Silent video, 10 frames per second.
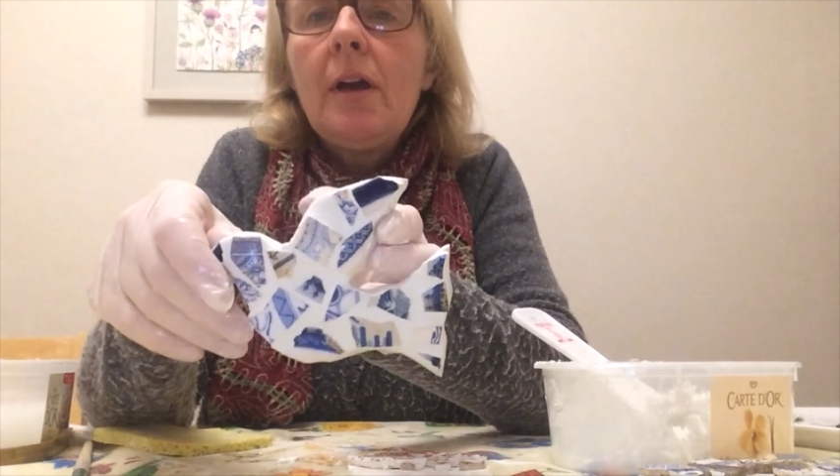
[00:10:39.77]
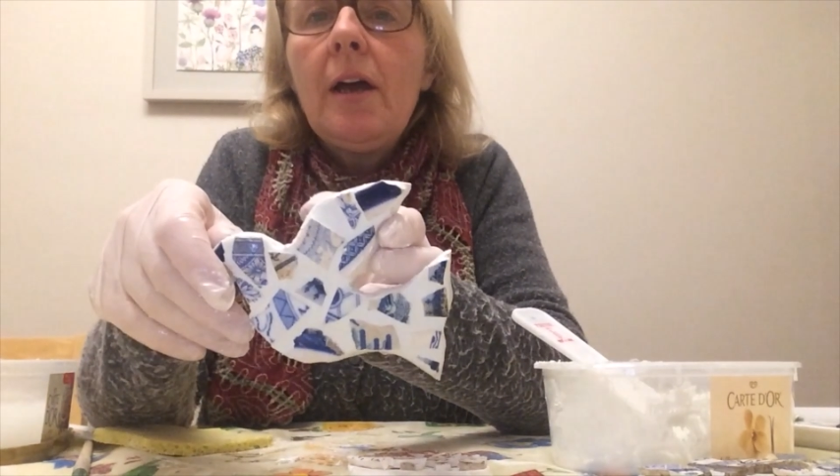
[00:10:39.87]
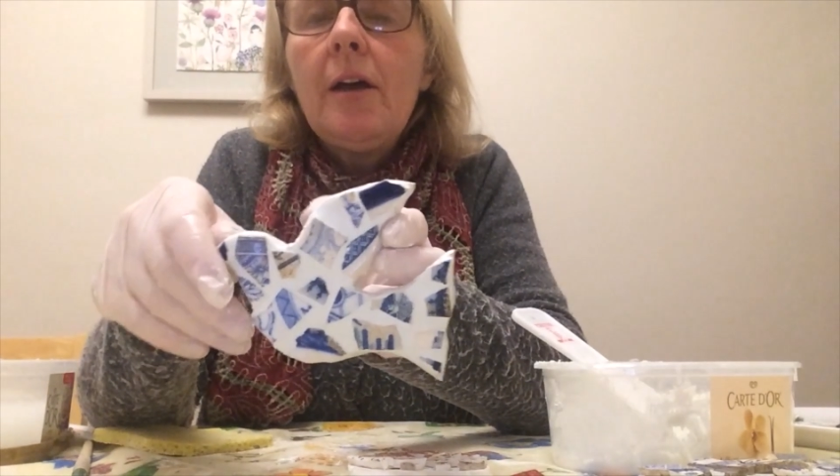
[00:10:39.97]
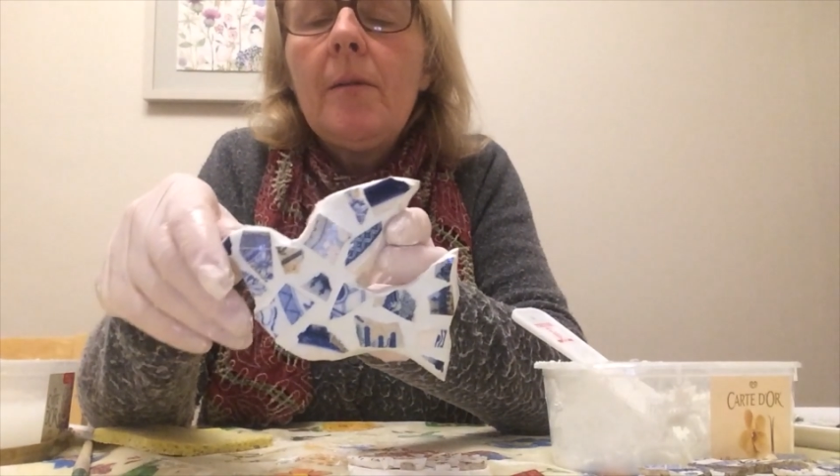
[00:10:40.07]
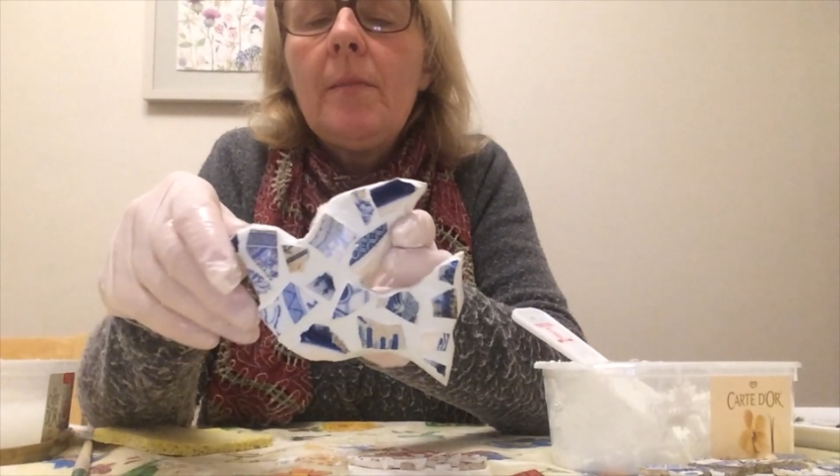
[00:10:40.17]

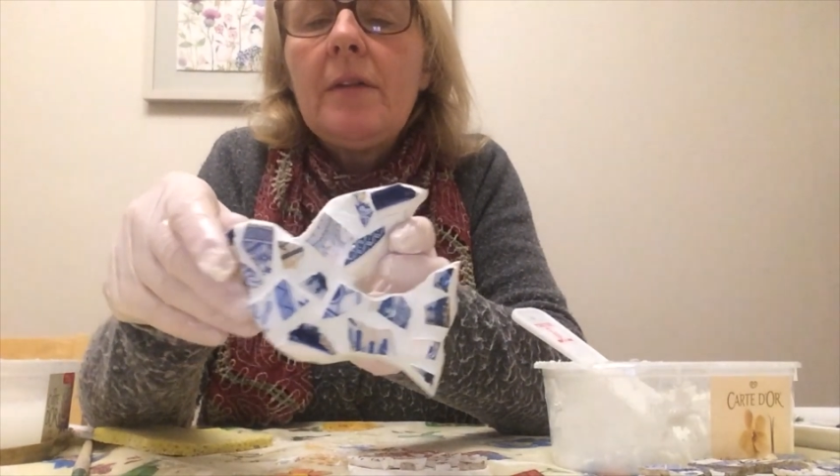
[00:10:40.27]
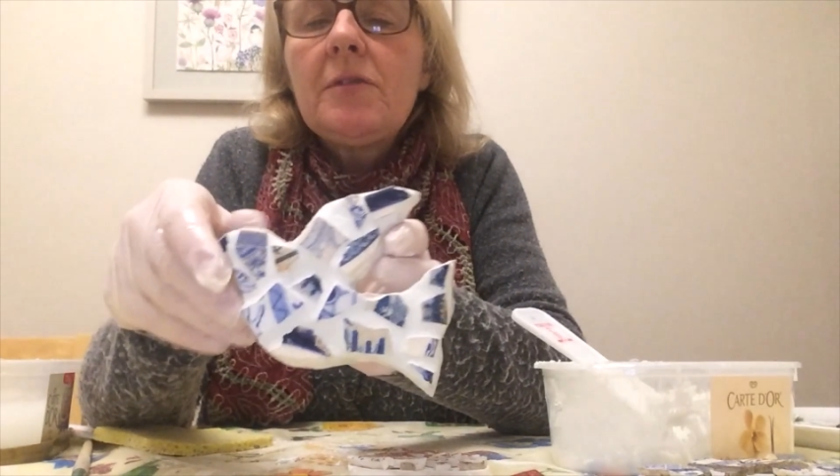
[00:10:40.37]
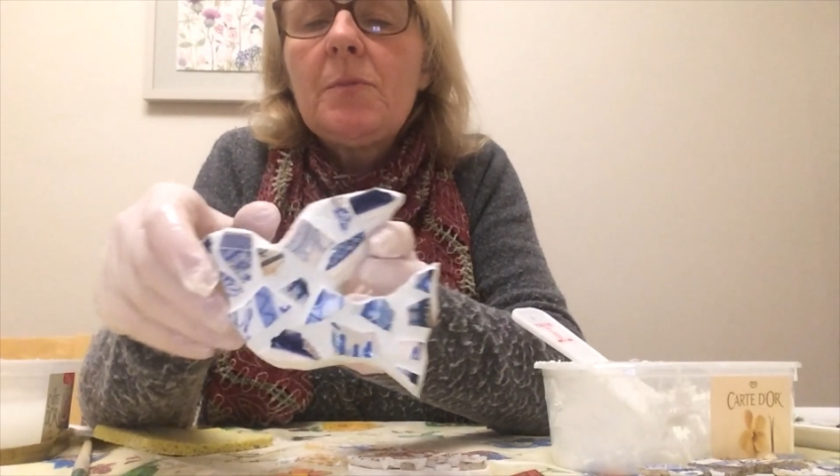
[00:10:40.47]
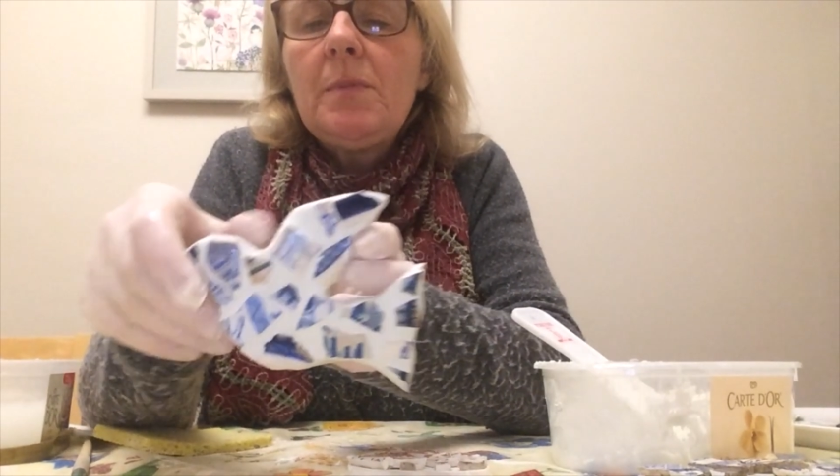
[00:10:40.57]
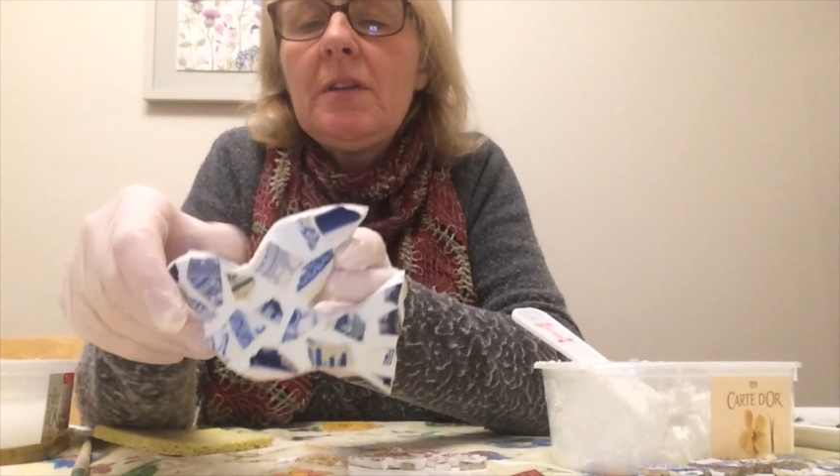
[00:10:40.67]
I've
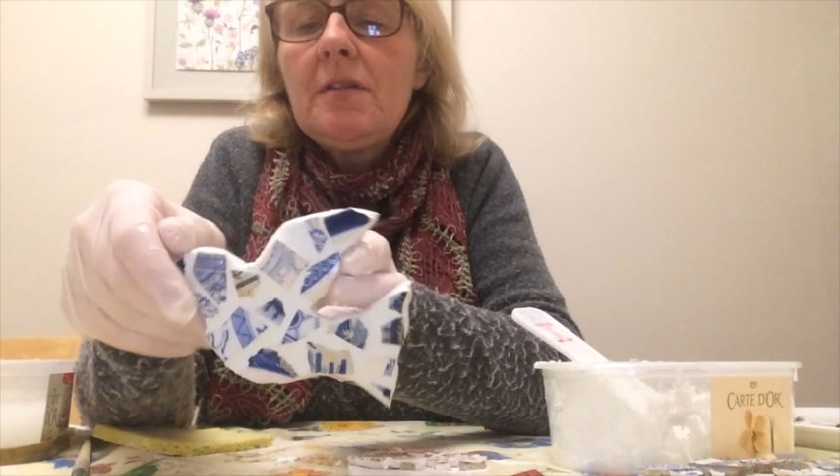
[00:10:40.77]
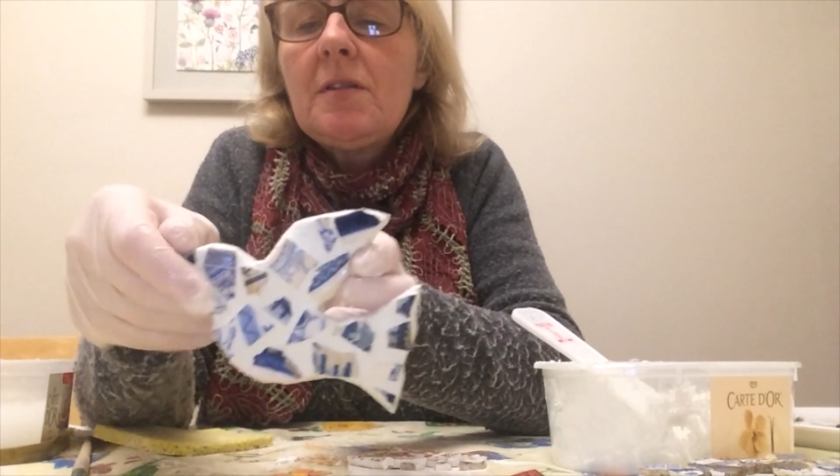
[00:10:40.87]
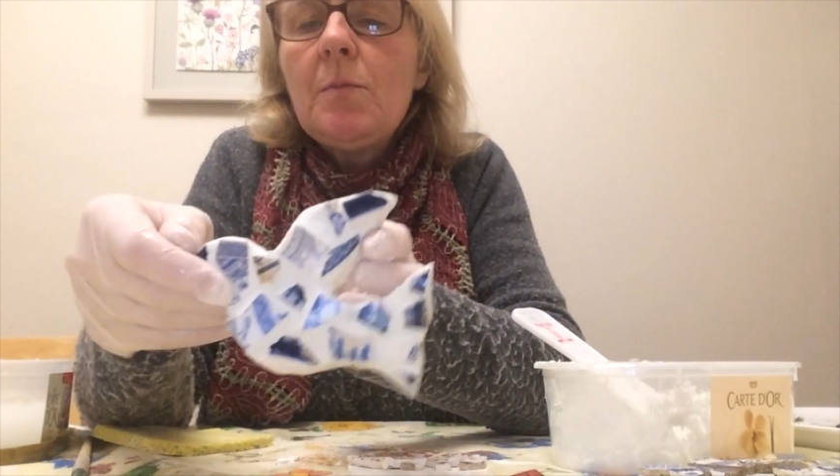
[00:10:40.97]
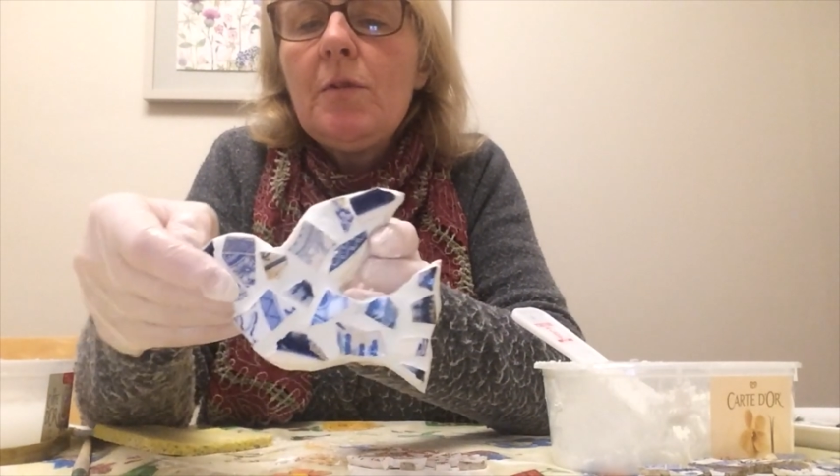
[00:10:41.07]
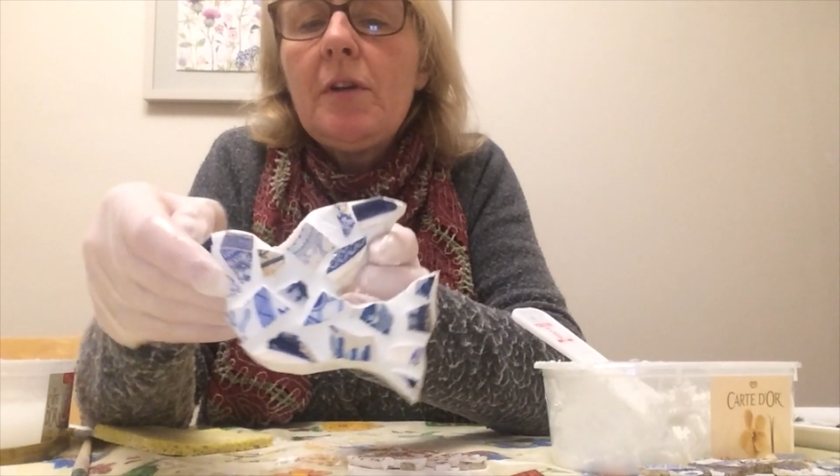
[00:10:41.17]
just been
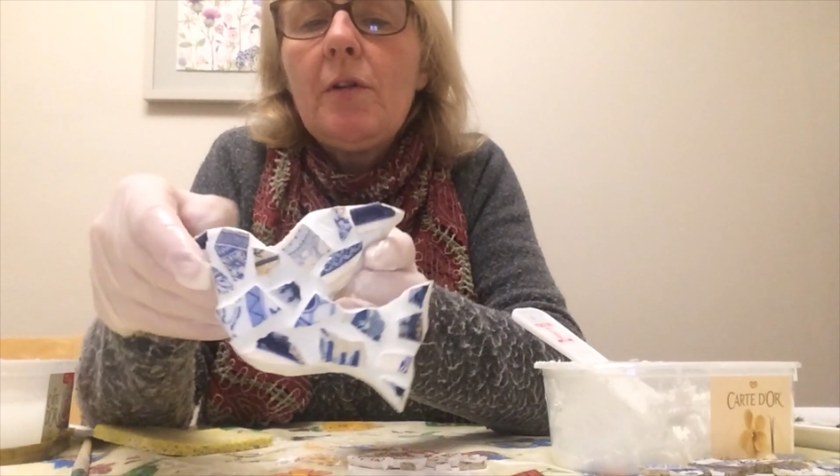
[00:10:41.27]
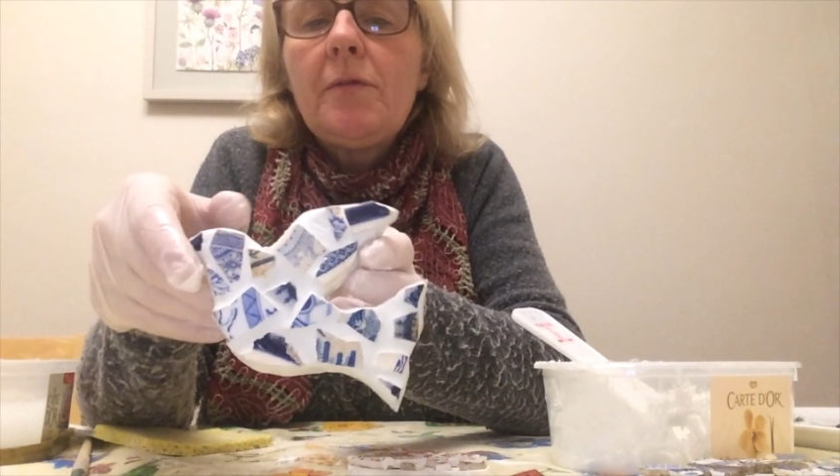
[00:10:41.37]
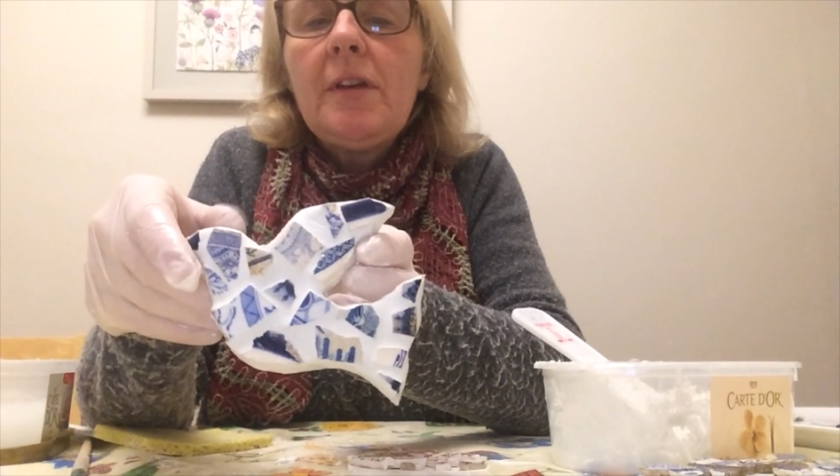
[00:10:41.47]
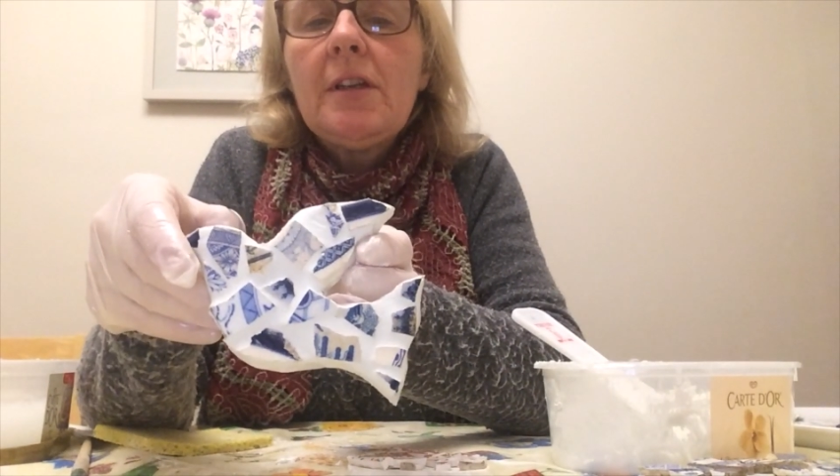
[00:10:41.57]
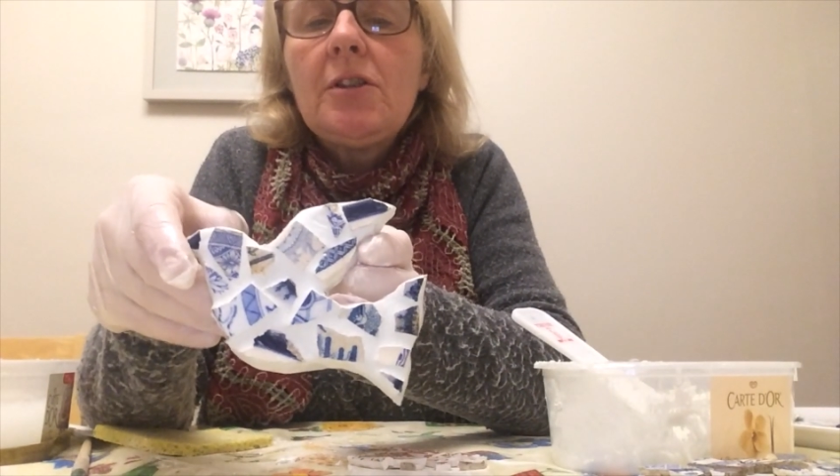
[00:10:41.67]
smoothing
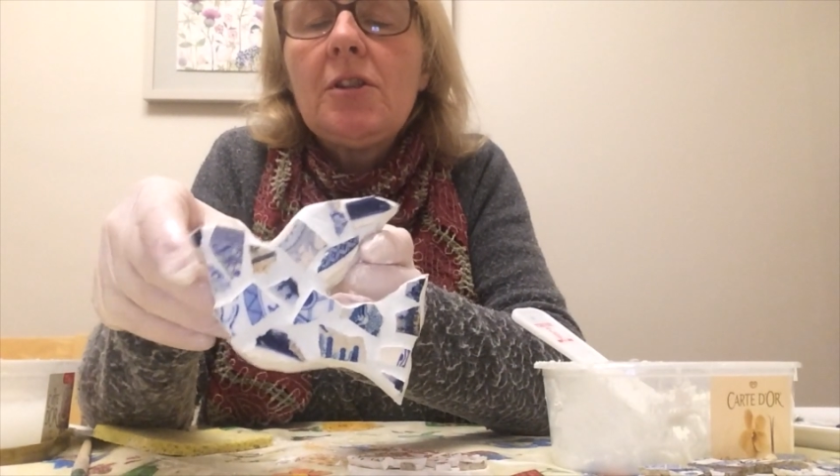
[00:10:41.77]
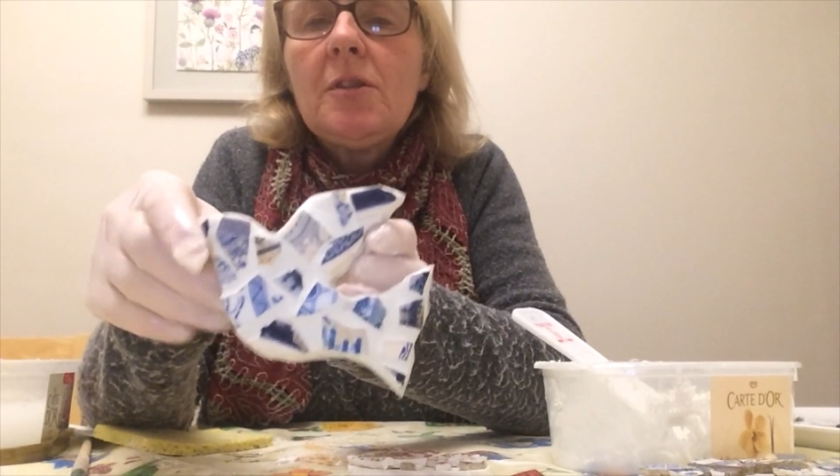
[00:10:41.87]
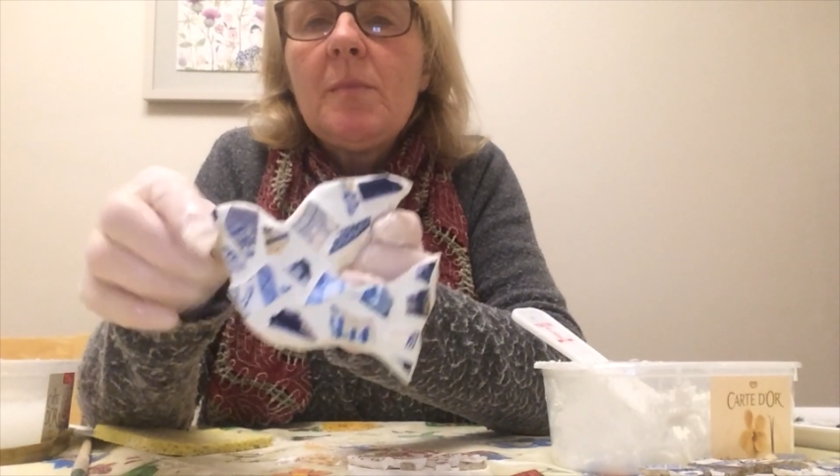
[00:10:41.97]
off the edges,